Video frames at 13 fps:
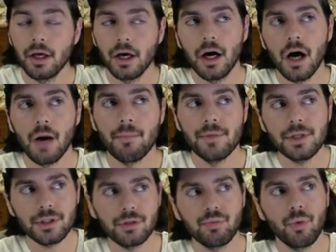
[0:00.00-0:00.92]
Uh,
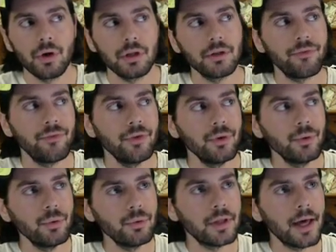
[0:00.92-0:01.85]
this is one of the
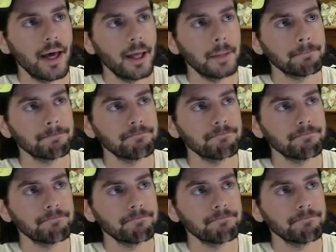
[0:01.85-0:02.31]
few that